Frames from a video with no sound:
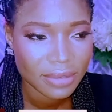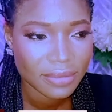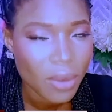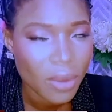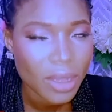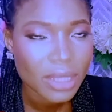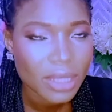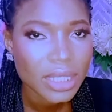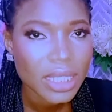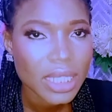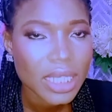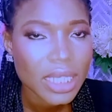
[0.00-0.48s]
It
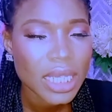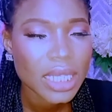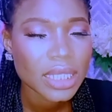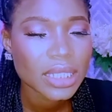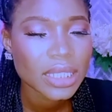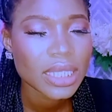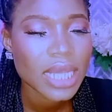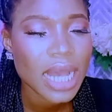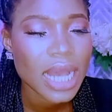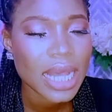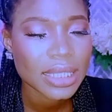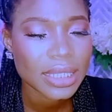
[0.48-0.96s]
wasn't
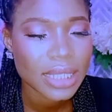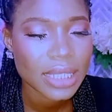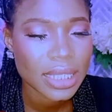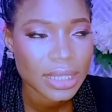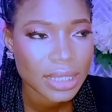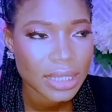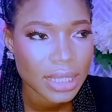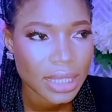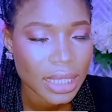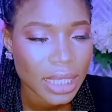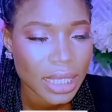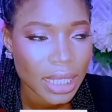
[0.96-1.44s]
easy
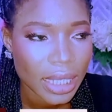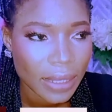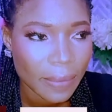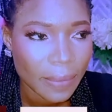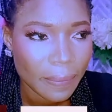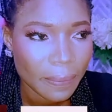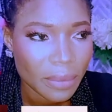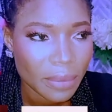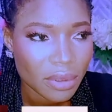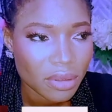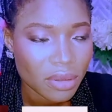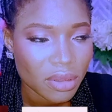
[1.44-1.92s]
assessing
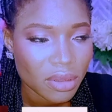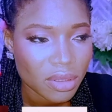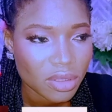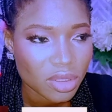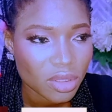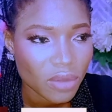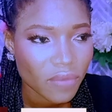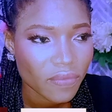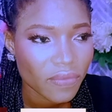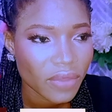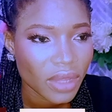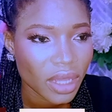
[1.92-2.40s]
him because
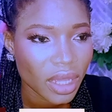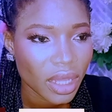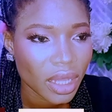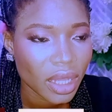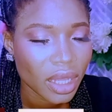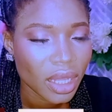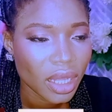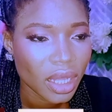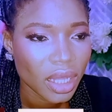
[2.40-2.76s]
of the